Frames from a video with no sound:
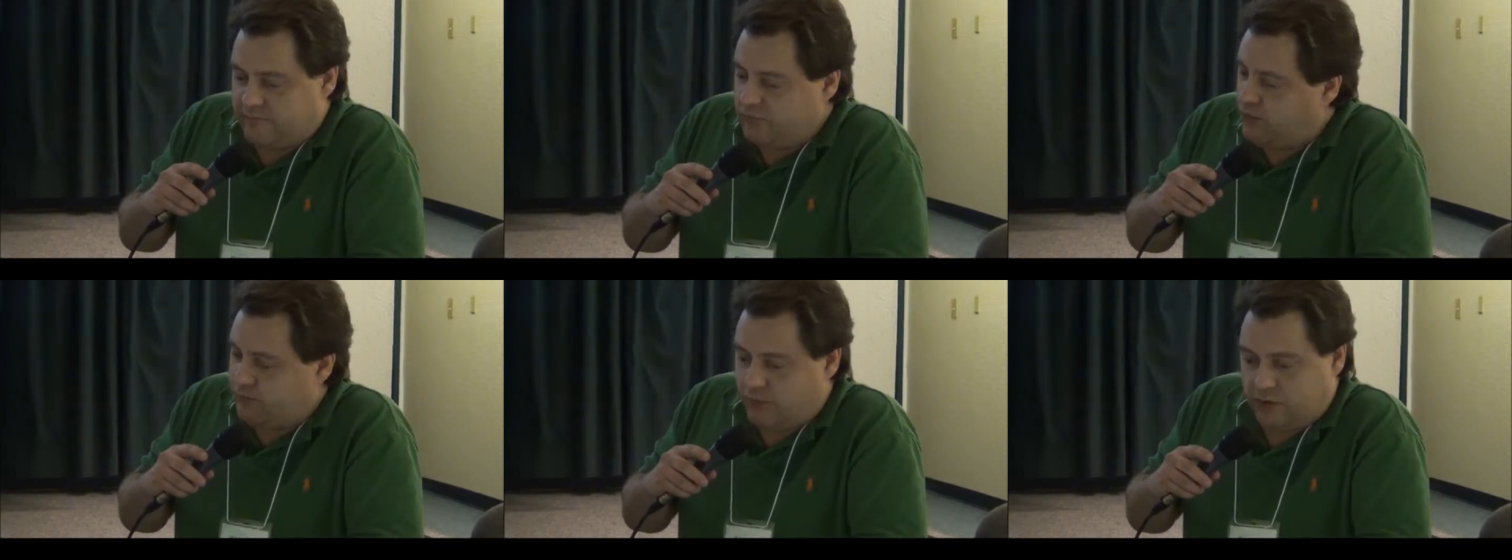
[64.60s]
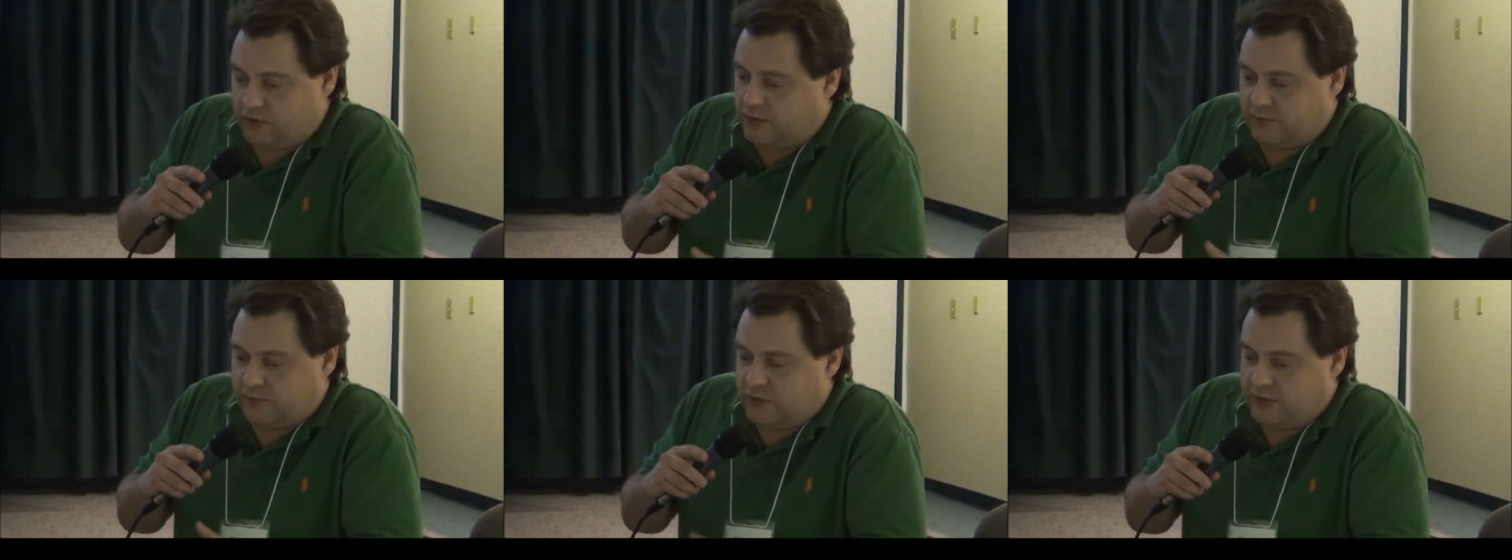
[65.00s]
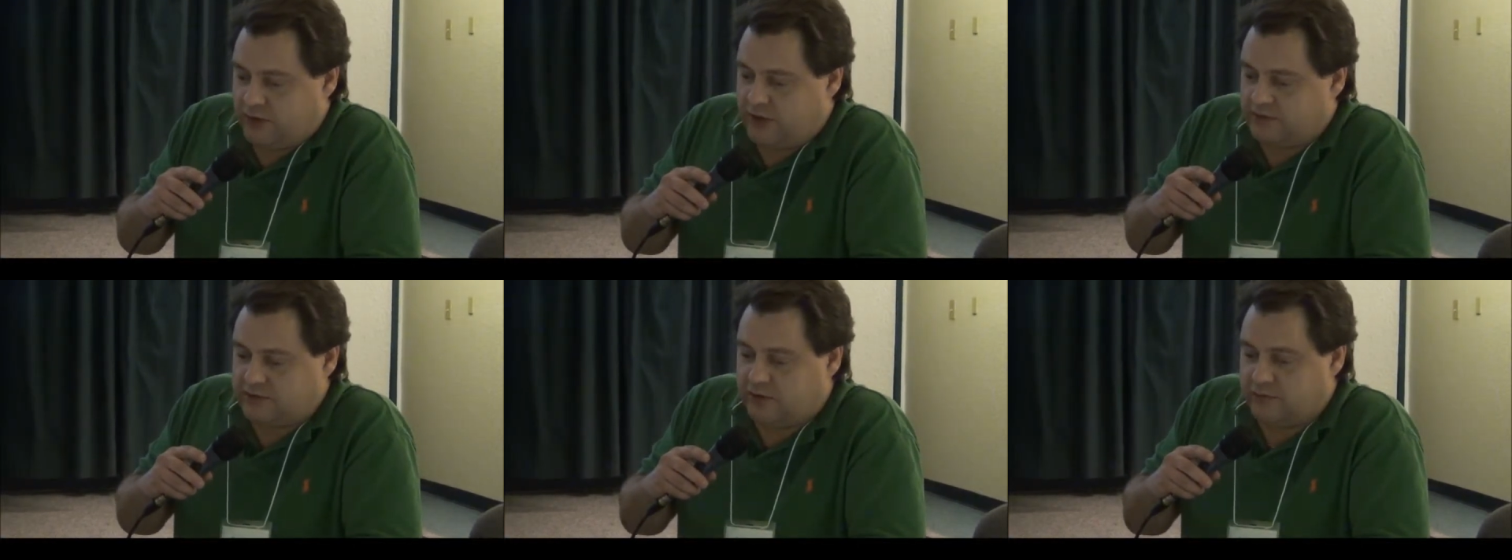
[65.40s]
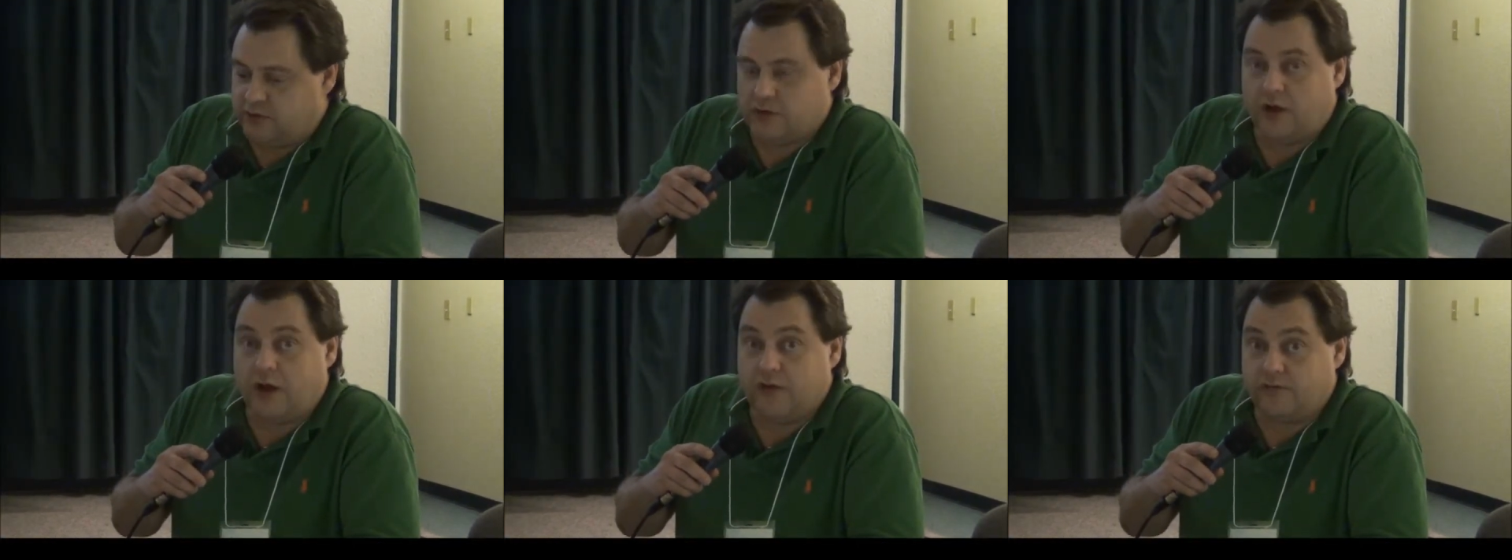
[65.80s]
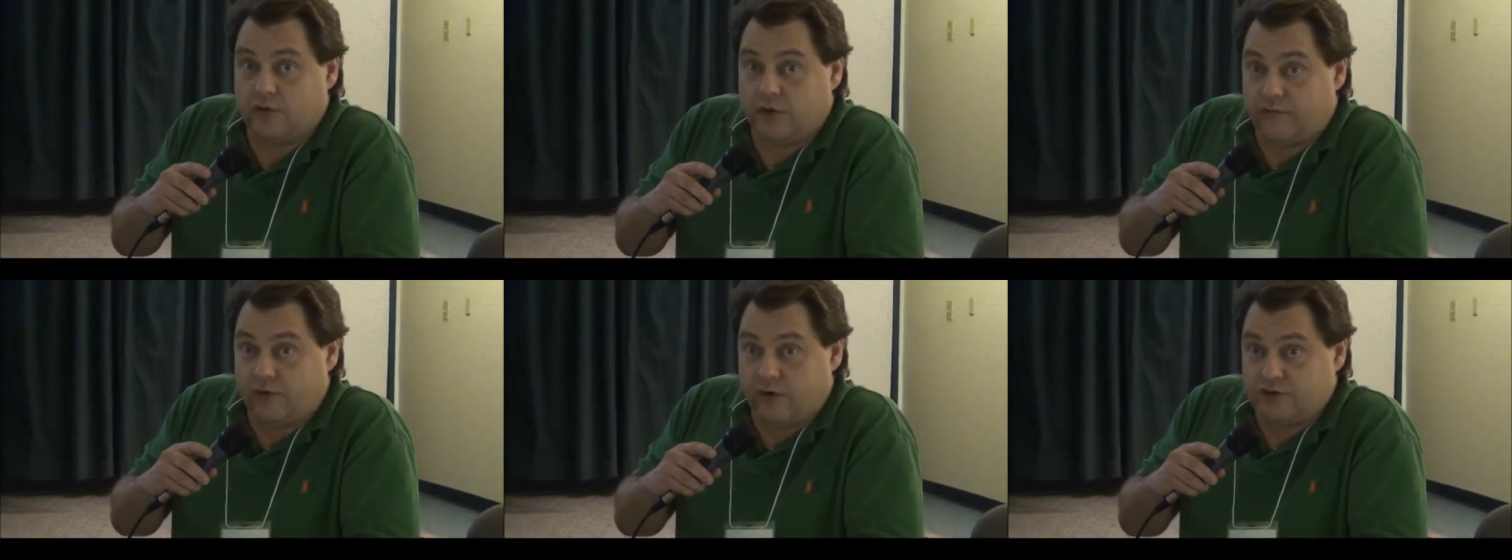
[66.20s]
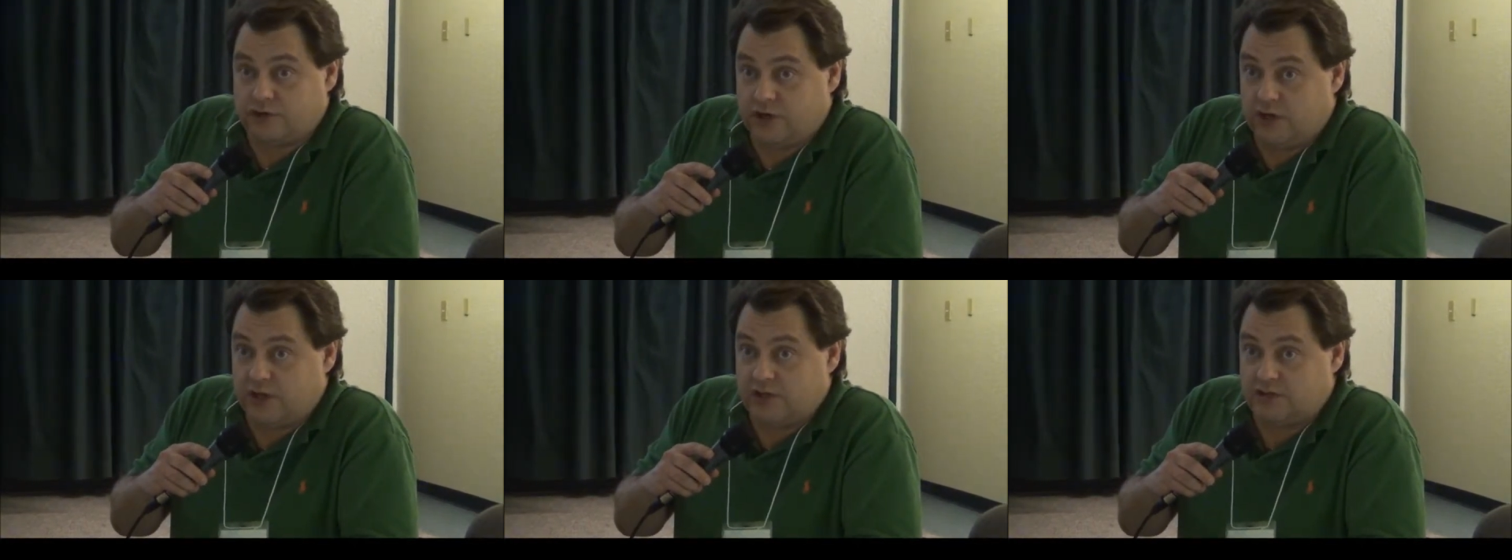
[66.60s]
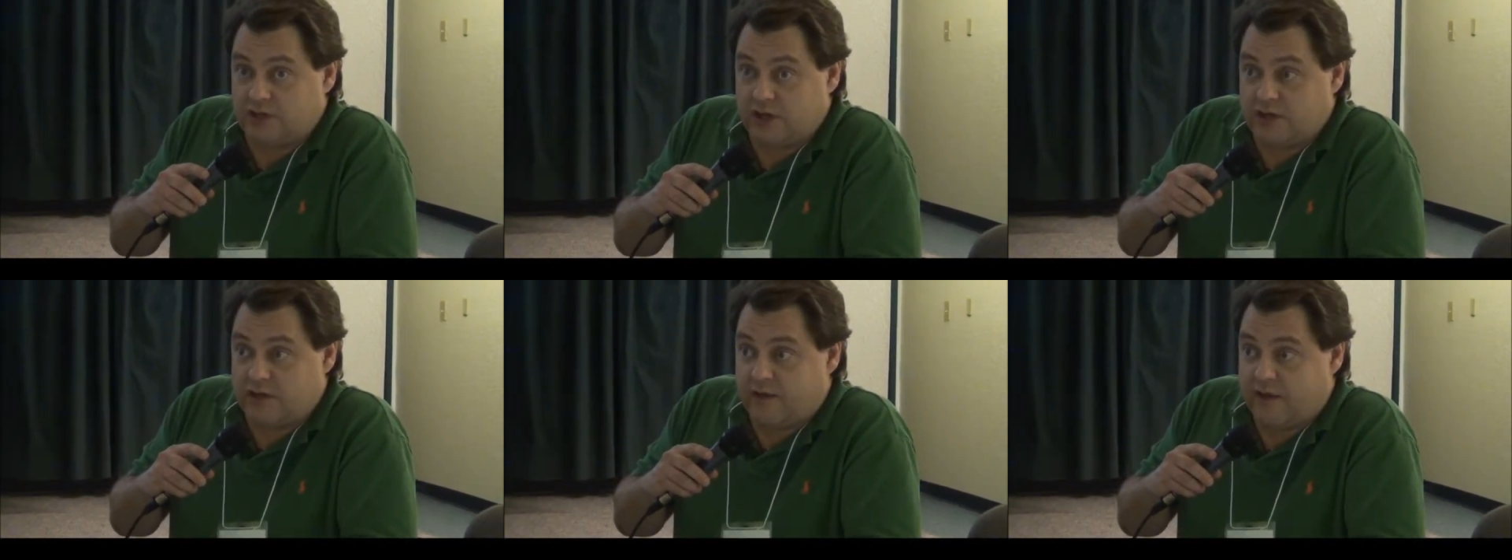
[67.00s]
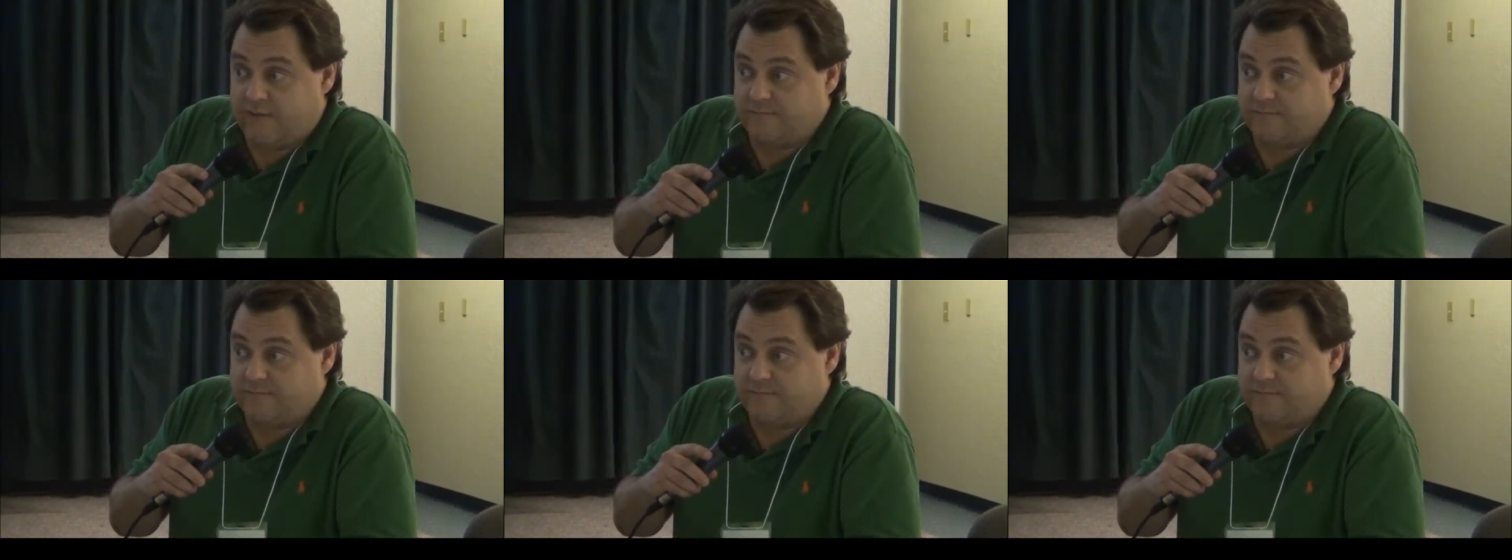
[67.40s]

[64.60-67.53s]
we work, like I said, with a lot of universities and